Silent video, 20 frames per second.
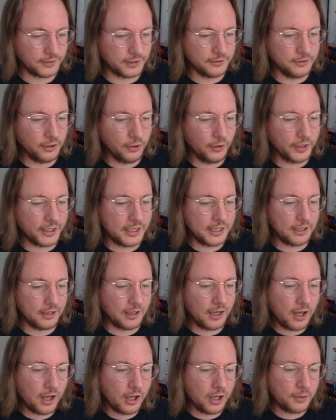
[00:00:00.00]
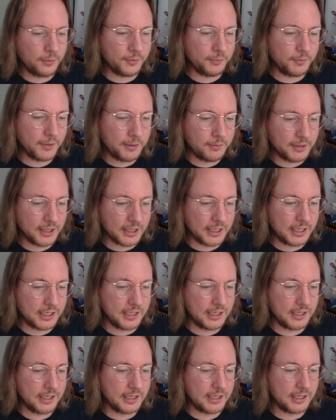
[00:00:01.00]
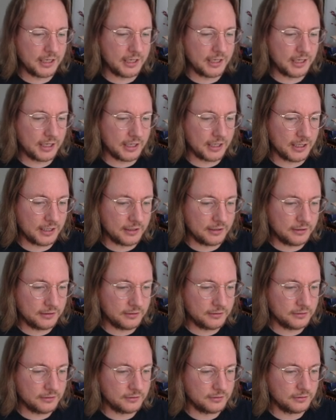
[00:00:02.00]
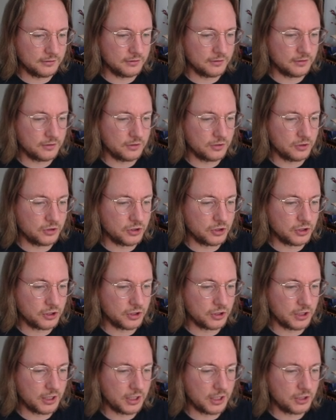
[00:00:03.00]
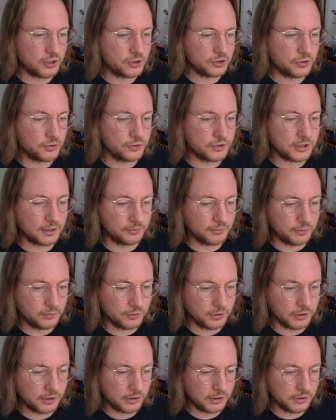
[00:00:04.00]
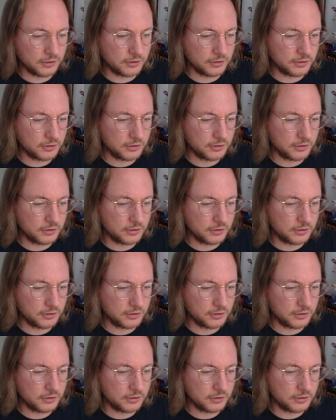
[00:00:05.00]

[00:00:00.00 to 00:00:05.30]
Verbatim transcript: No, I... Oh, but maybe I can change to assembly worker.